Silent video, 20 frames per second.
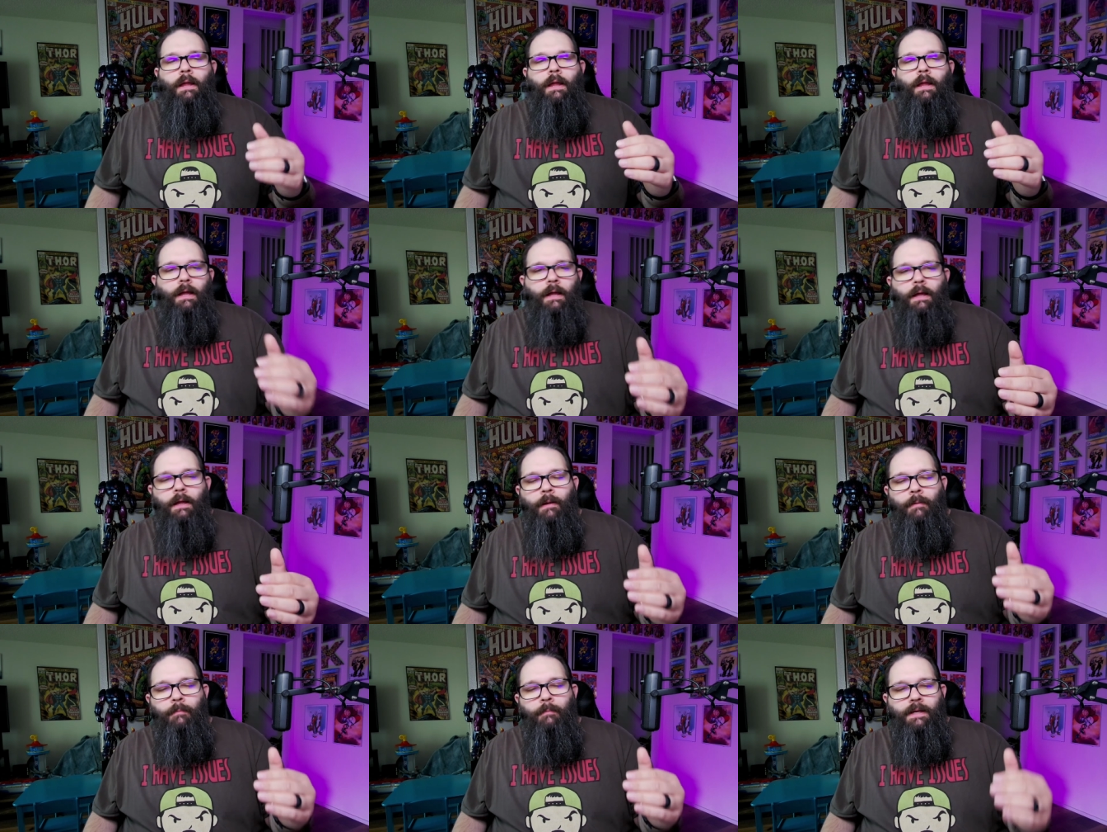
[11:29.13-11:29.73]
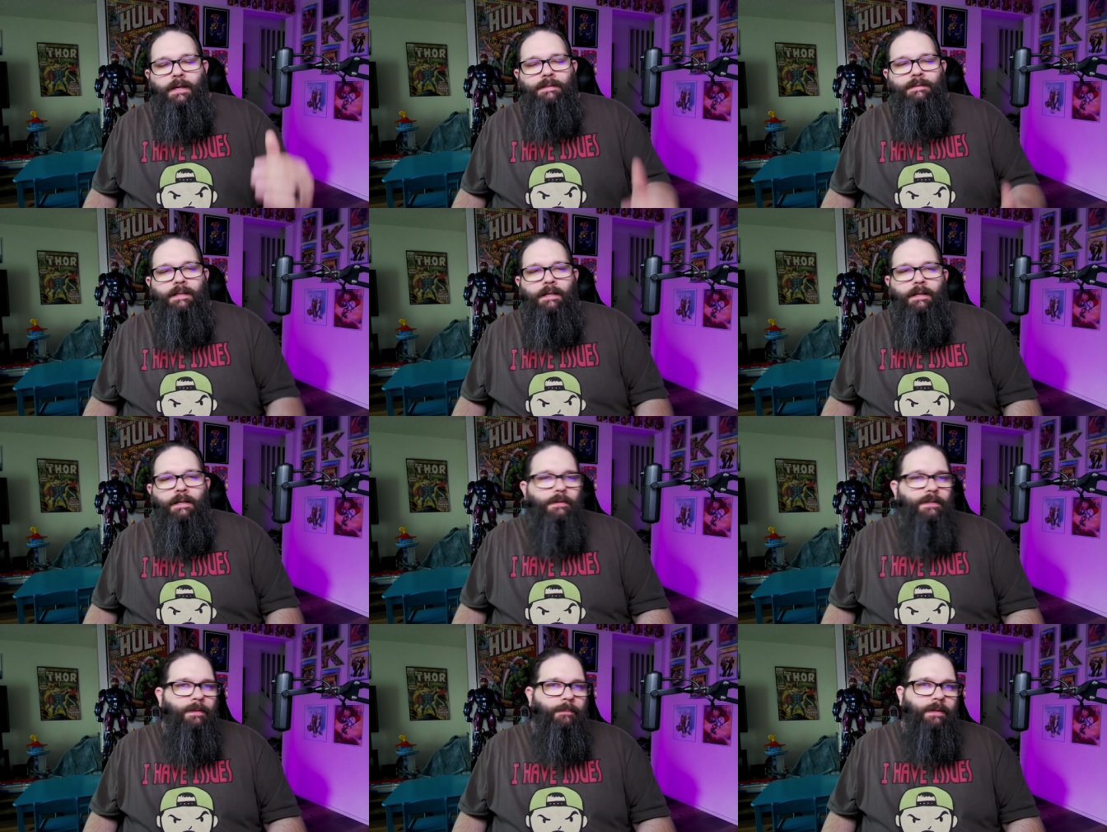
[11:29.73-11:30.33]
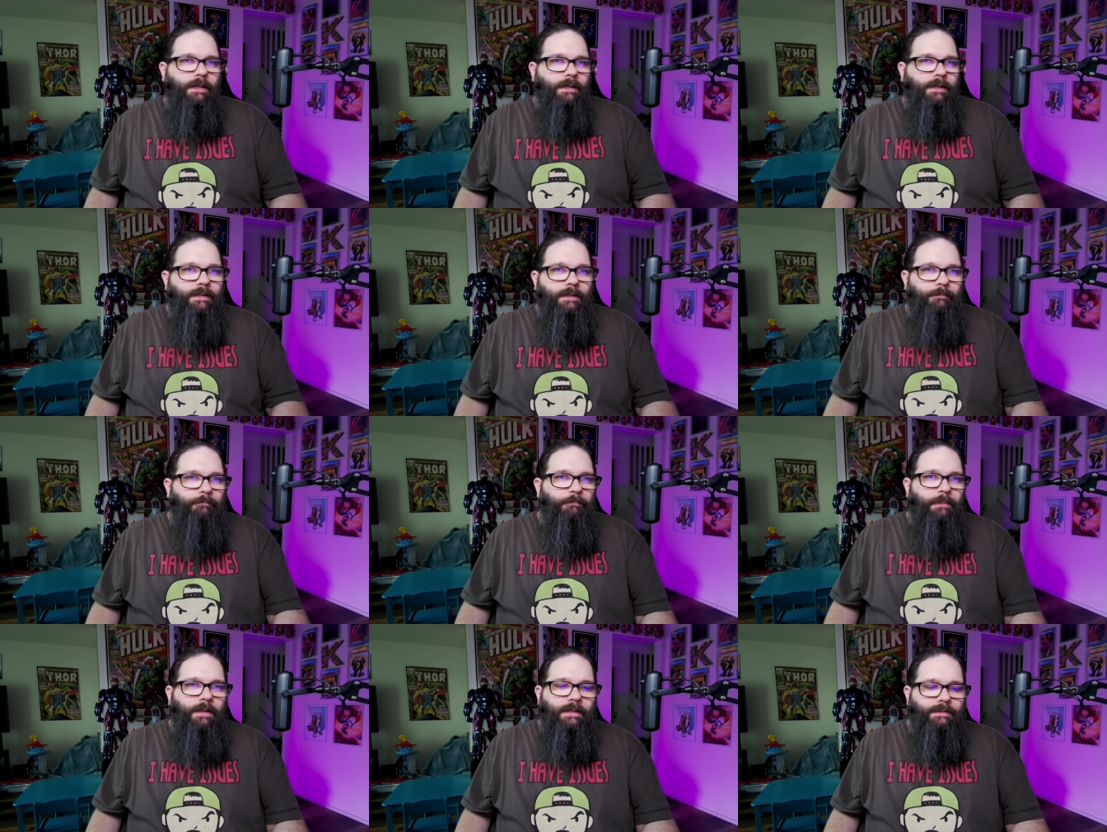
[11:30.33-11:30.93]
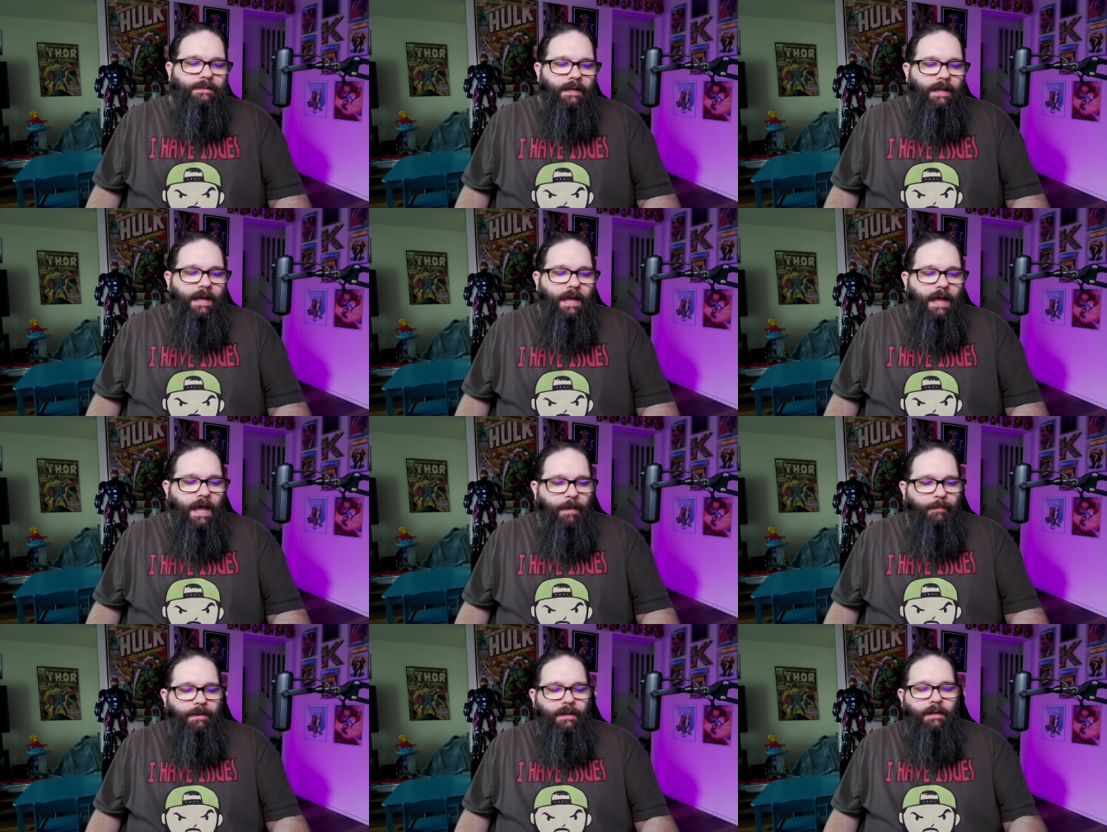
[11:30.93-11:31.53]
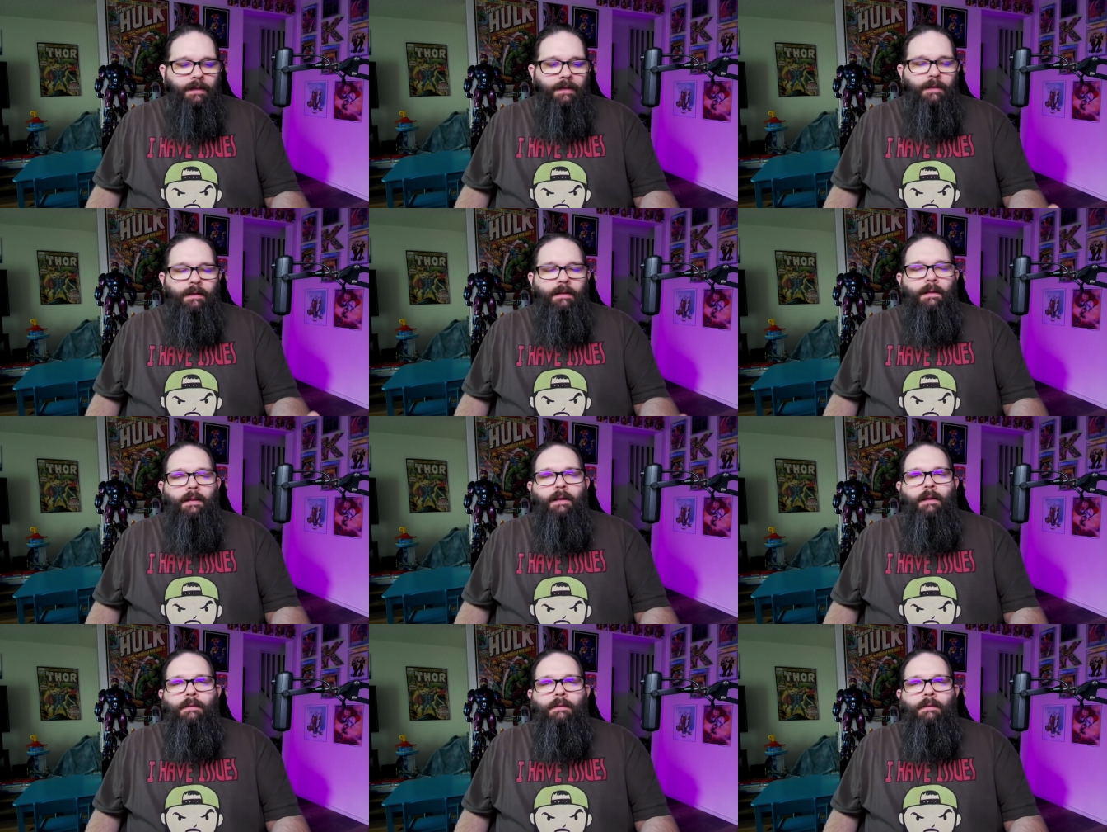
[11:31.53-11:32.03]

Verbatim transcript: uh, because they hear something as big is going to happen in it.